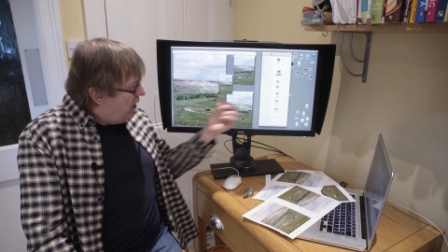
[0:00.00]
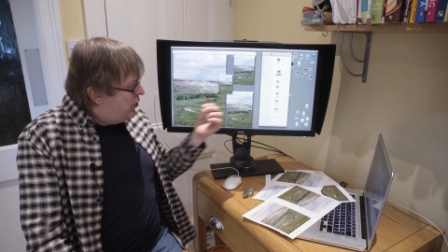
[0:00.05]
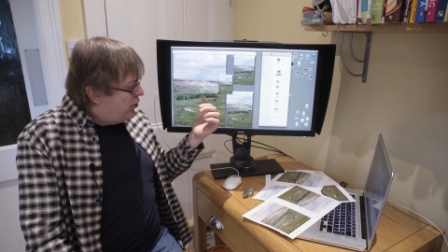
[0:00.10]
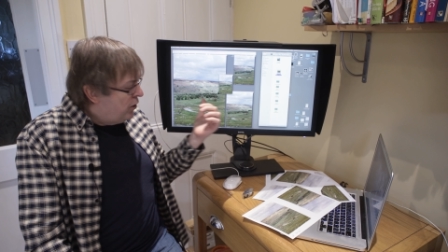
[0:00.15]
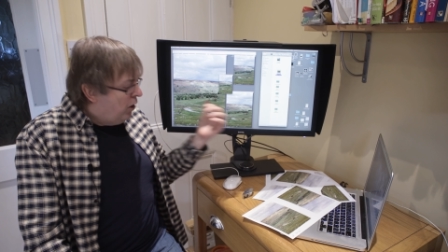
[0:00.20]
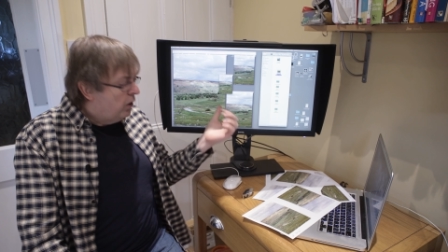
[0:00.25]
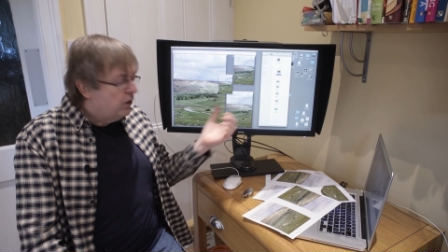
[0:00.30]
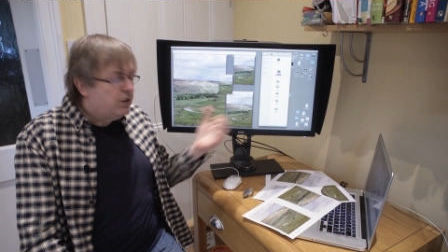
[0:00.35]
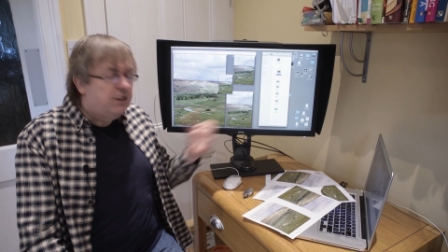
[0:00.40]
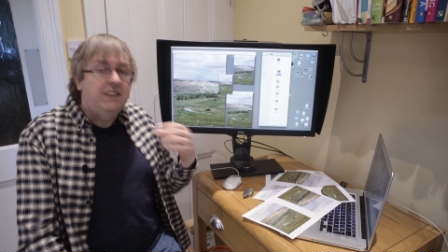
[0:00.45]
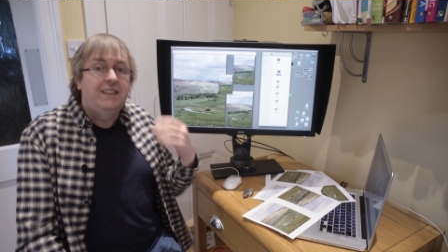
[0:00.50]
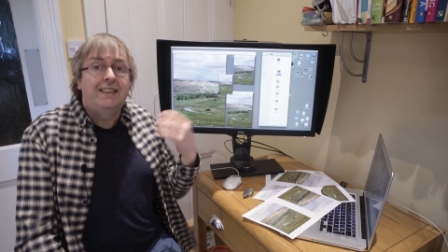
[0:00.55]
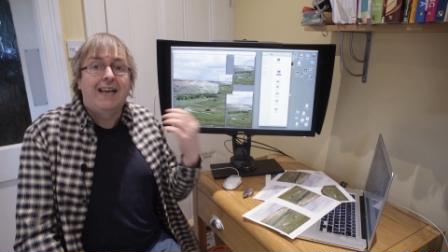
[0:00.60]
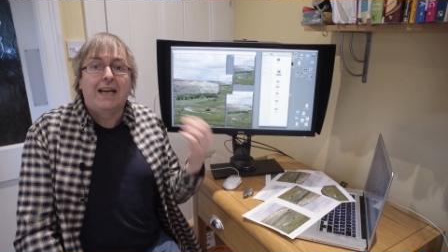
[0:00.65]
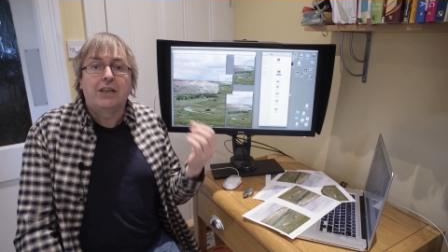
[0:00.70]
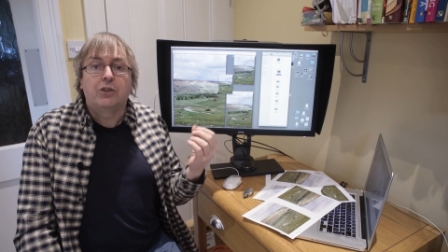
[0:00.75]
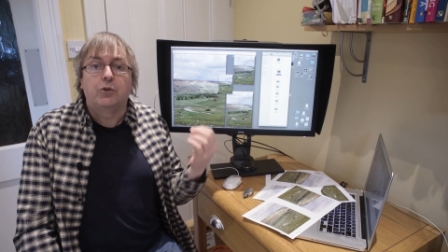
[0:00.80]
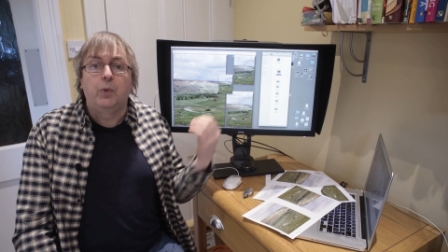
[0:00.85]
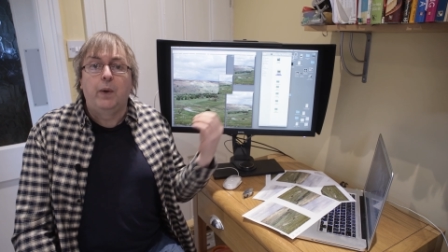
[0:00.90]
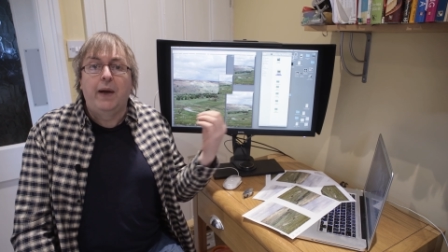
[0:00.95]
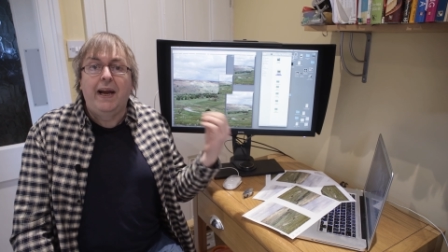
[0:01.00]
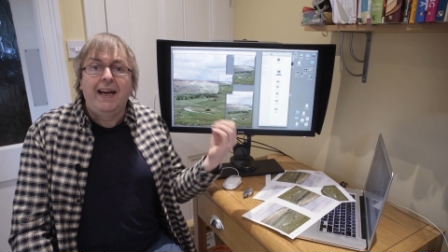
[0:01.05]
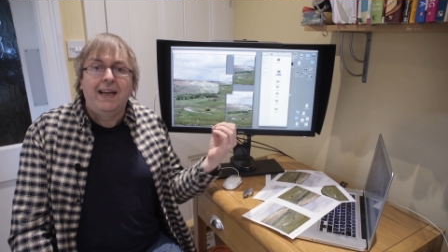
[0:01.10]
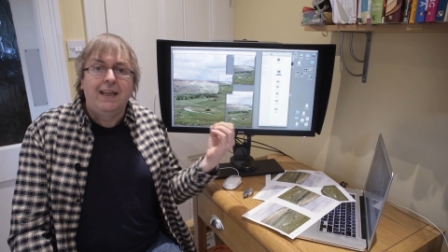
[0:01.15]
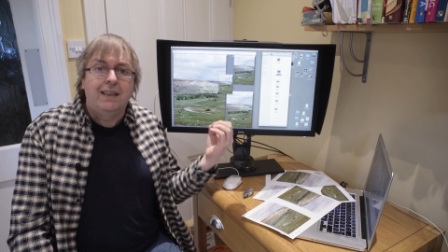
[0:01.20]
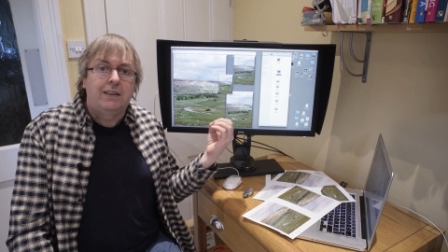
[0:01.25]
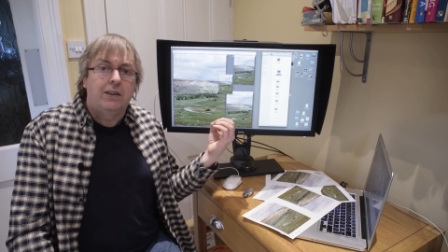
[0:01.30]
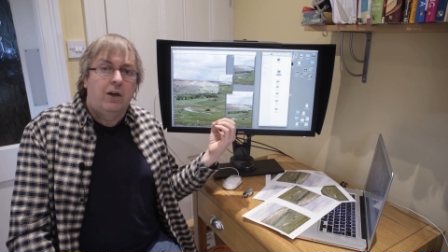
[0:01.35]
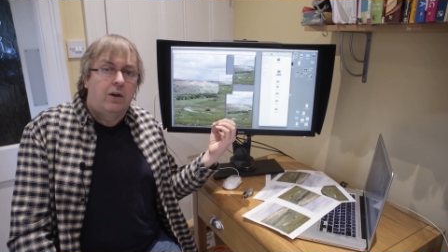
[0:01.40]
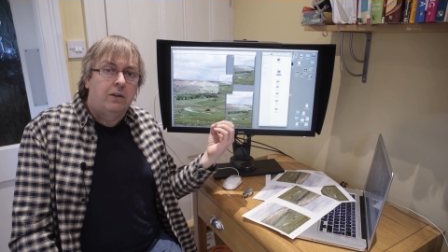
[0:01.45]
Dots is actual
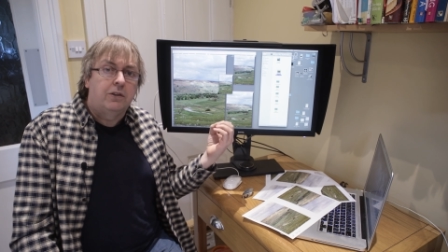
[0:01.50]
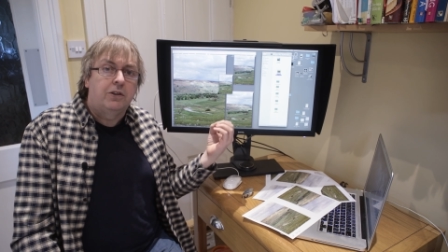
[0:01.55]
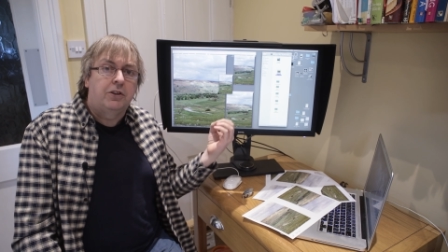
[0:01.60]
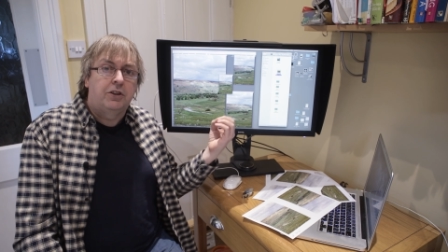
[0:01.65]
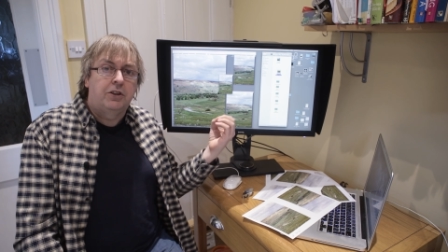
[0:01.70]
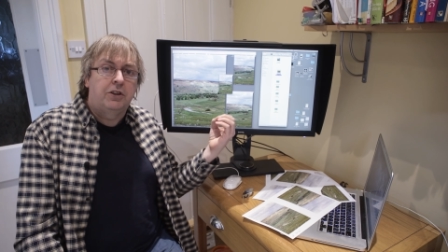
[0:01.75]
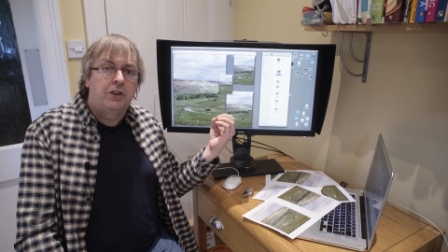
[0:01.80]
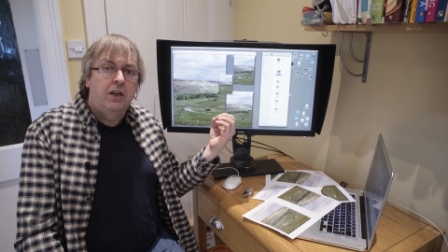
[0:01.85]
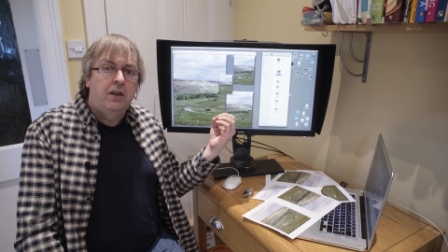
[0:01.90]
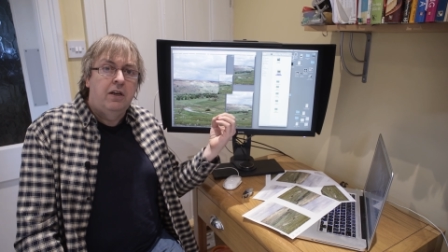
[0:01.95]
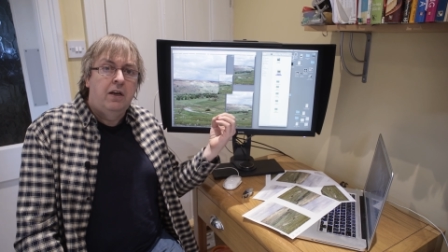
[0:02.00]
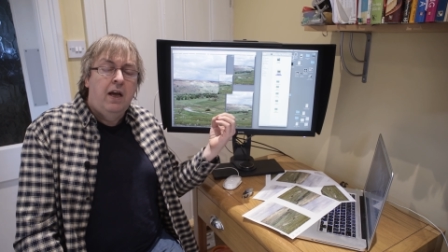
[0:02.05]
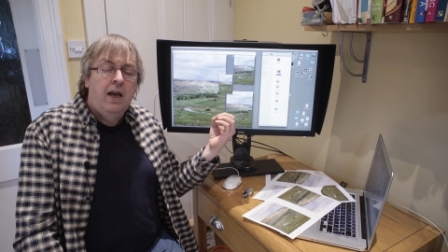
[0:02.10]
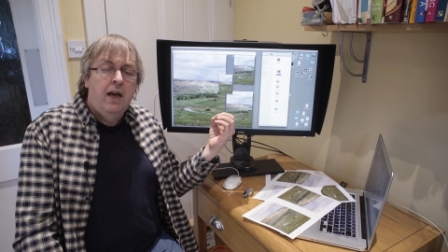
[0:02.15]
ink dots.